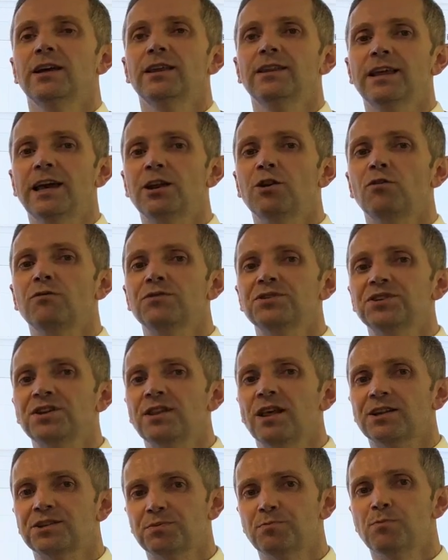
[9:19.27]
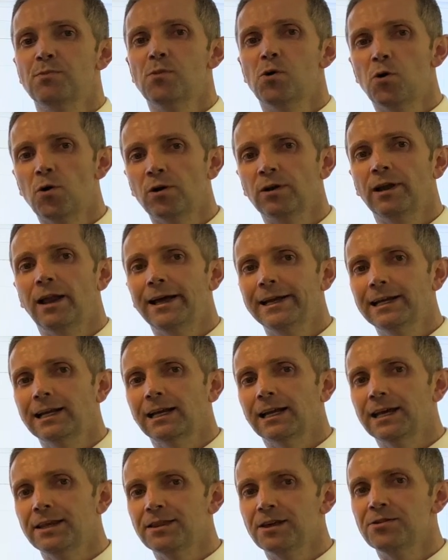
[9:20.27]
then obviously that's more
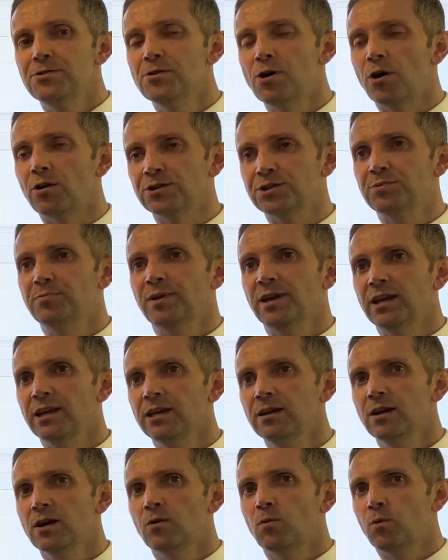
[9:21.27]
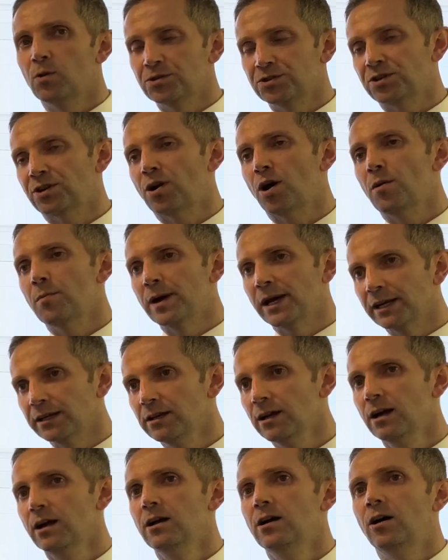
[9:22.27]
likely than not to be what's
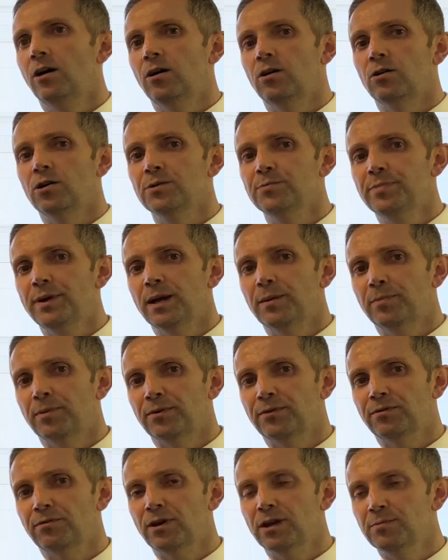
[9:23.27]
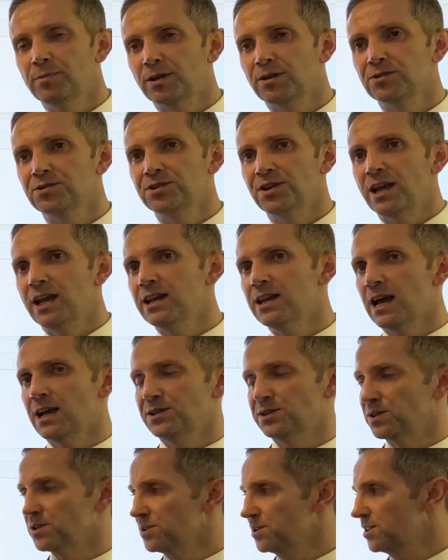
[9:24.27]
coming on paper three, because in
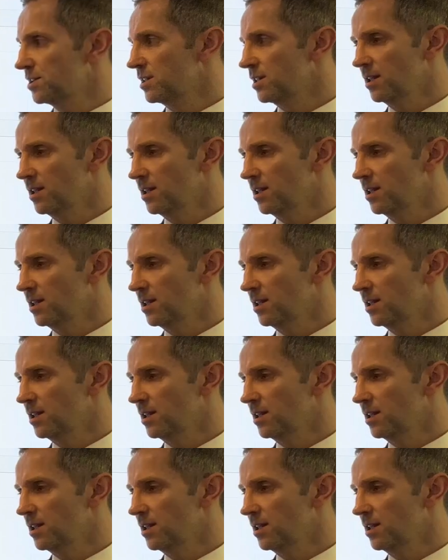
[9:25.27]
essence,